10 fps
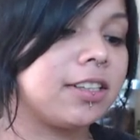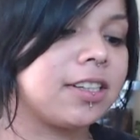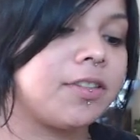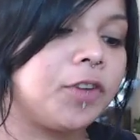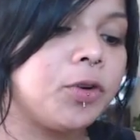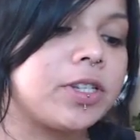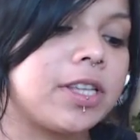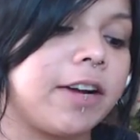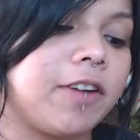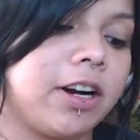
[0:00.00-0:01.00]
because I've noticed
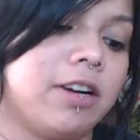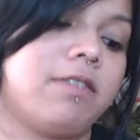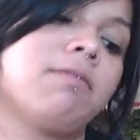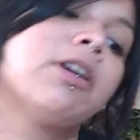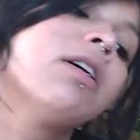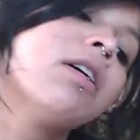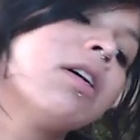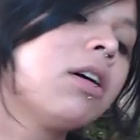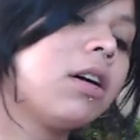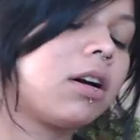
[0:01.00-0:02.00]
that I've gotten
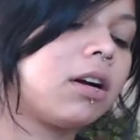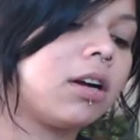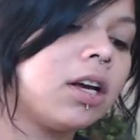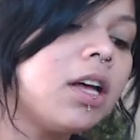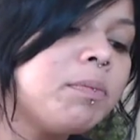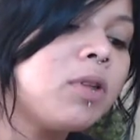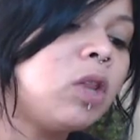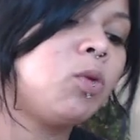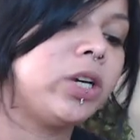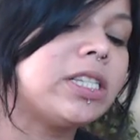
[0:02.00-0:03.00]
a couple
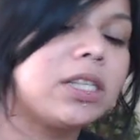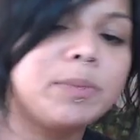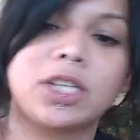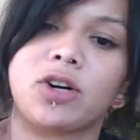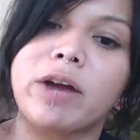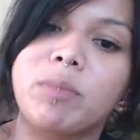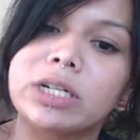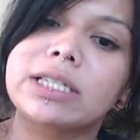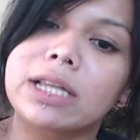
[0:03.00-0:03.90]
more subscribers